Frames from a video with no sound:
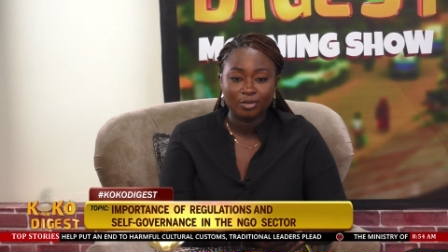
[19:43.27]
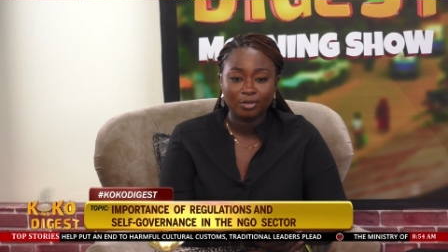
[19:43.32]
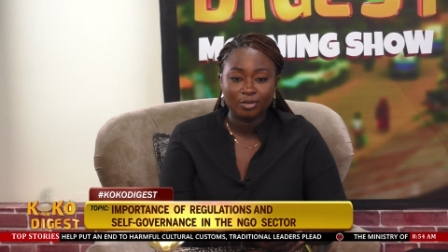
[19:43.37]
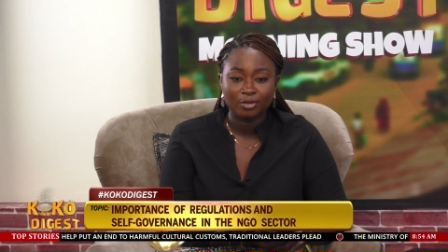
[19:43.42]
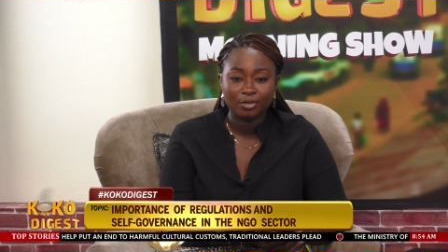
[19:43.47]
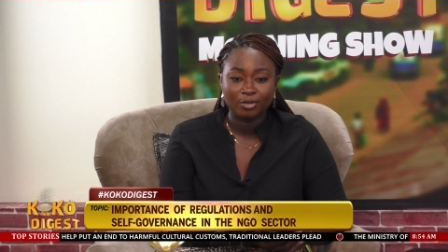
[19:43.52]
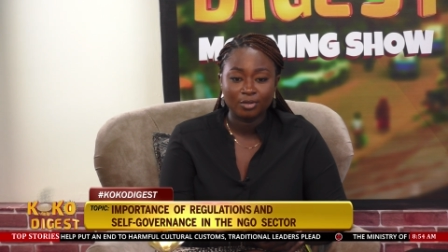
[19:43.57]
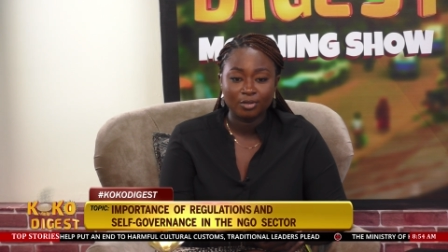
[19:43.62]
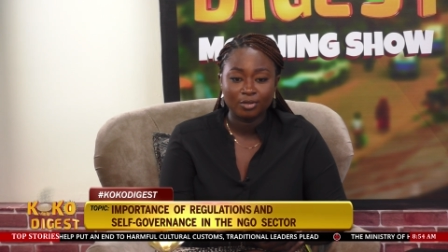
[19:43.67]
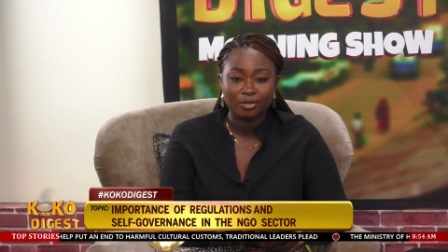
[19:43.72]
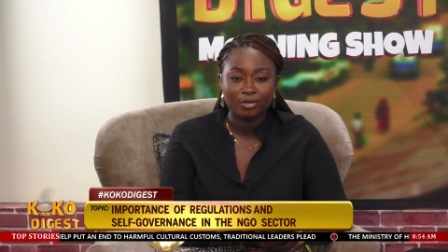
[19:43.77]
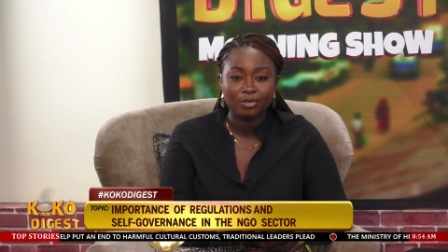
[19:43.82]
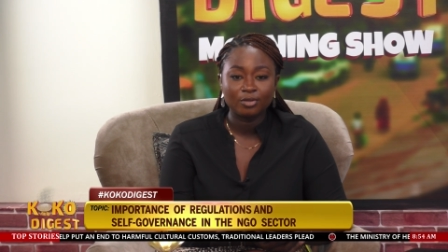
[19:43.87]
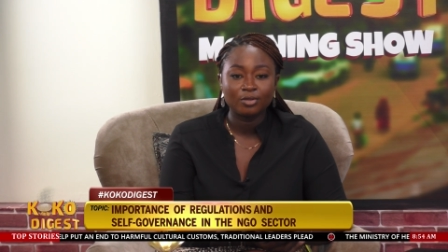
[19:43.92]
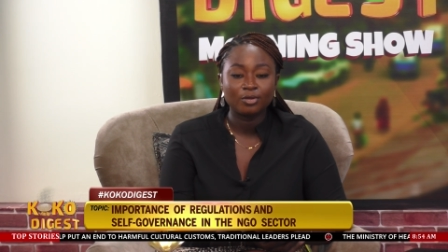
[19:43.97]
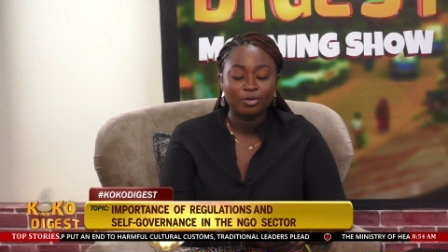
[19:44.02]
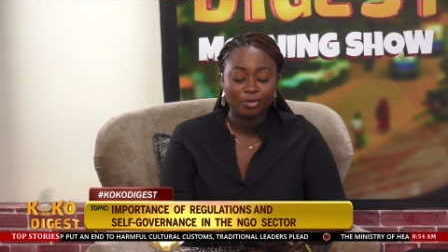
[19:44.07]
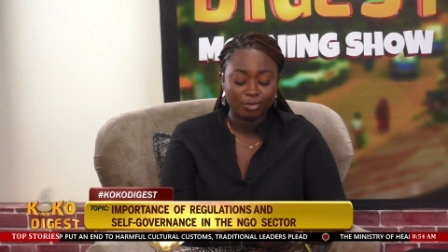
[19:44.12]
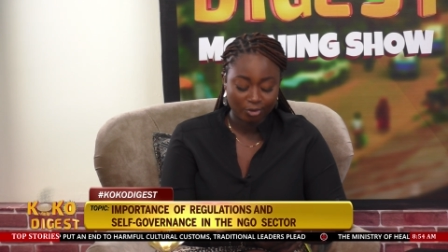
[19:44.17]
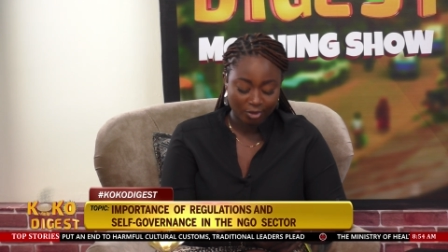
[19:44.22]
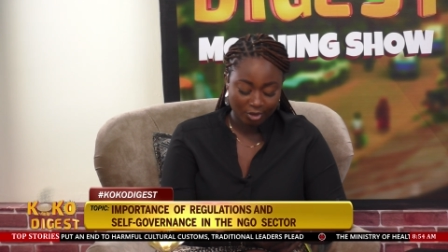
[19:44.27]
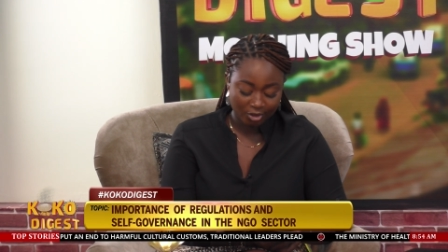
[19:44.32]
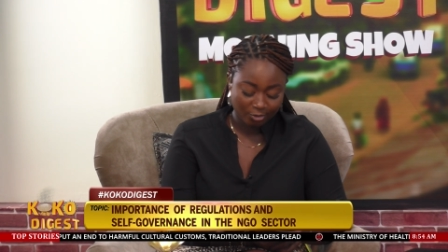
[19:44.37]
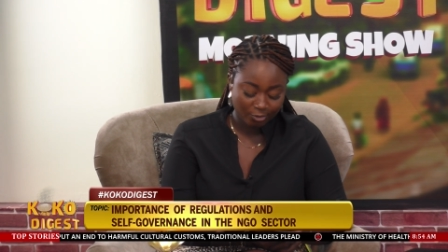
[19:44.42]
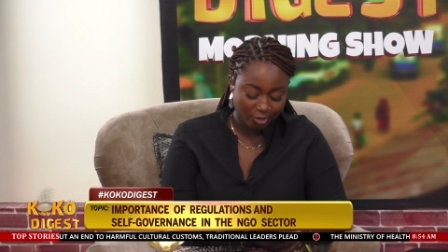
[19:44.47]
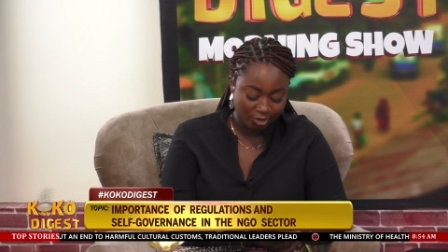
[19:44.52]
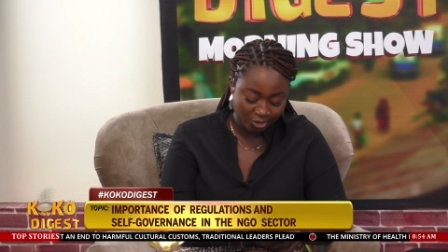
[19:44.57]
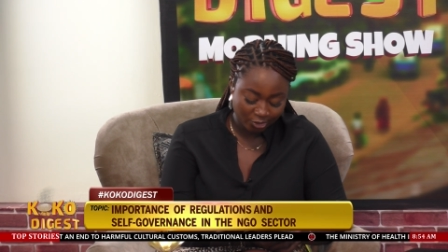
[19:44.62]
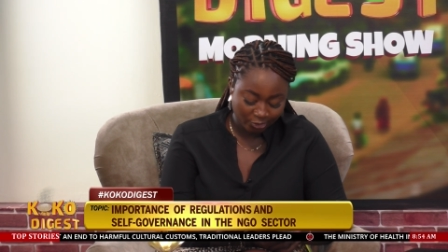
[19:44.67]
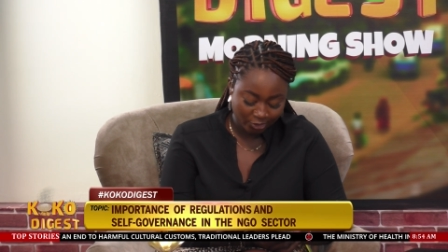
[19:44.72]
Yes, please. Okay,
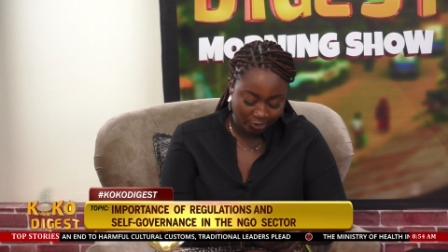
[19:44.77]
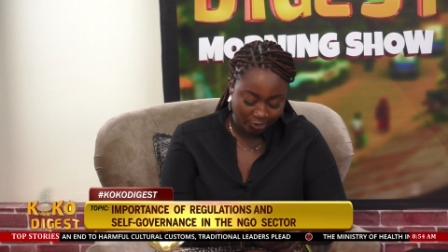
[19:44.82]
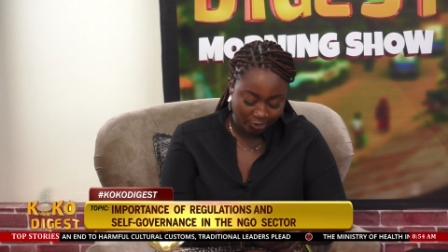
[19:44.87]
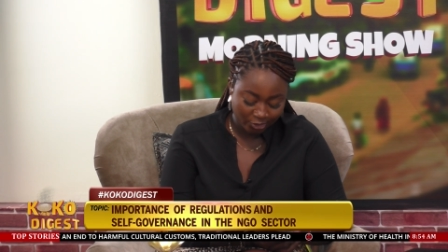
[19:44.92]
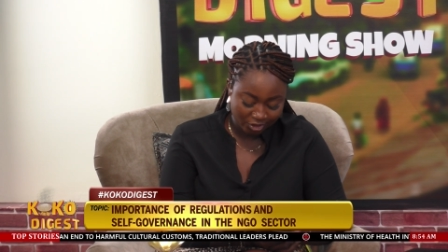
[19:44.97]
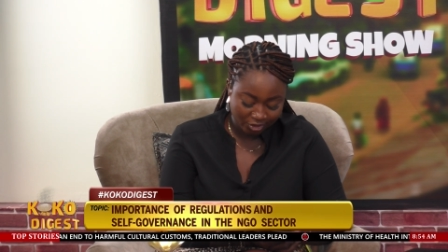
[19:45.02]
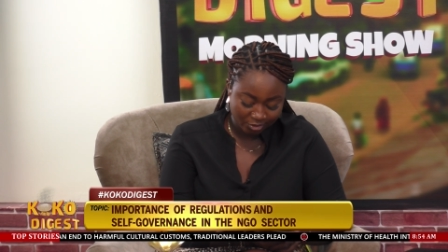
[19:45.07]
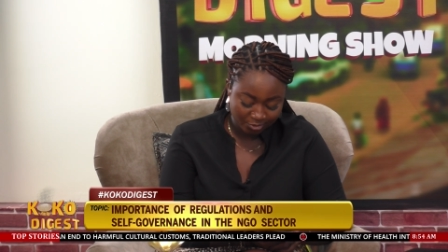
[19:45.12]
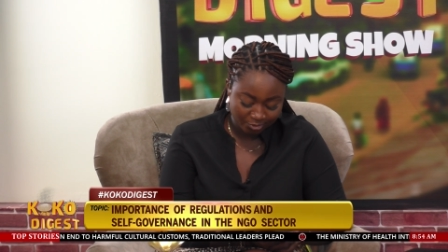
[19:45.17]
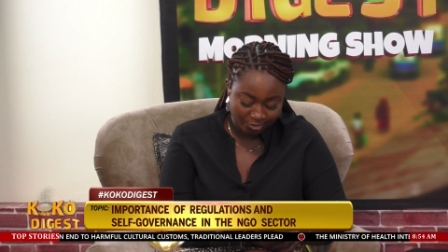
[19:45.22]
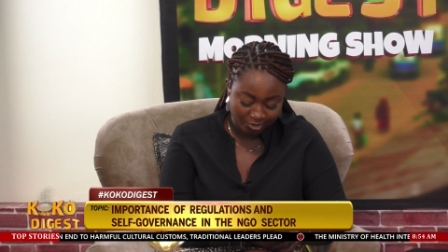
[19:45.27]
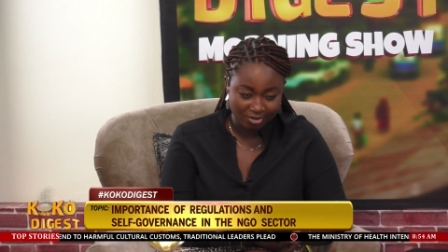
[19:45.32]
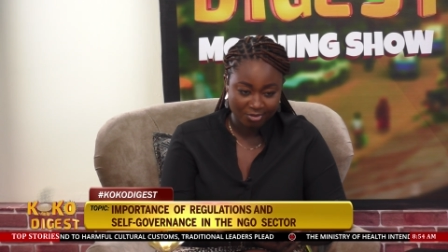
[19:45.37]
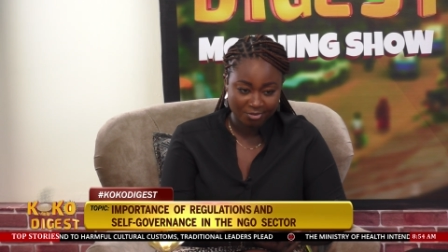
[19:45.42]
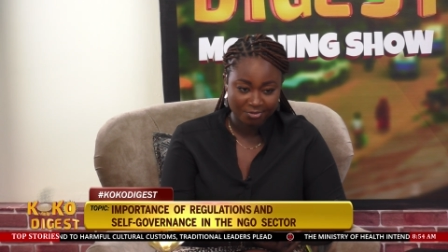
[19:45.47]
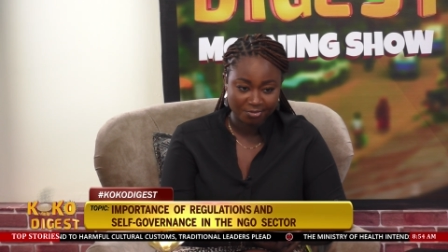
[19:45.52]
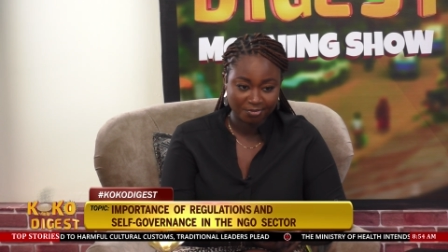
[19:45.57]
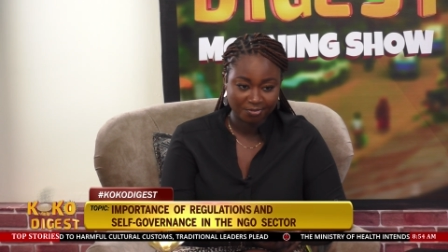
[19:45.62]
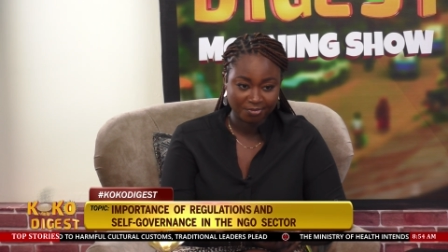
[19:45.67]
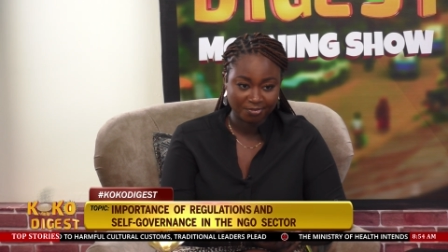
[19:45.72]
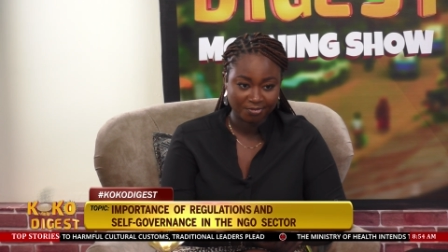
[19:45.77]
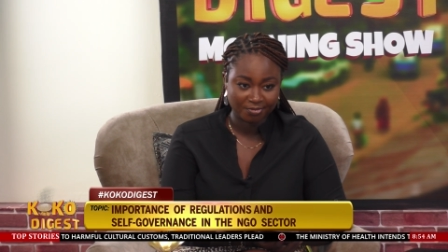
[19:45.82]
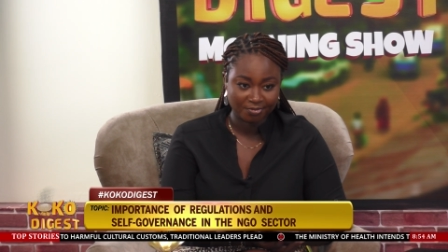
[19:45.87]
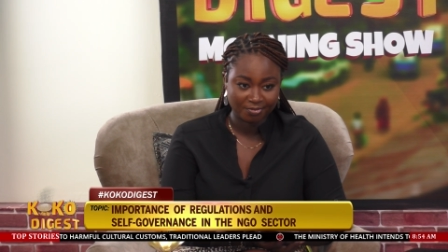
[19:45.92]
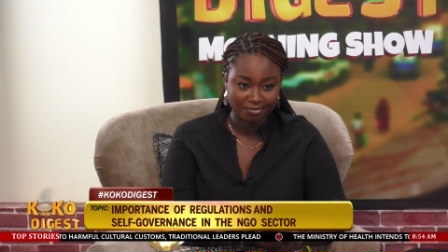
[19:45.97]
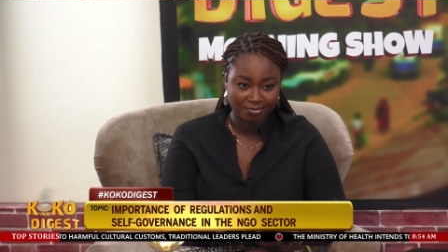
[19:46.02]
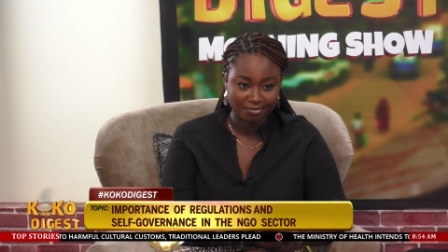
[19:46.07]
what's your question, please?